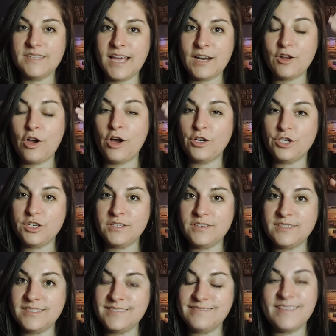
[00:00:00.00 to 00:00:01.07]
that
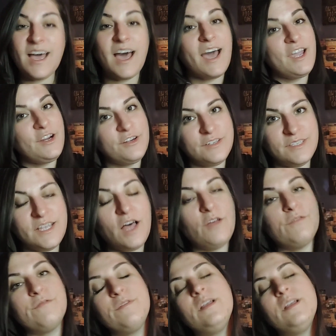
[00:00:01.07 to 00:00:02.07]
conscious higher self,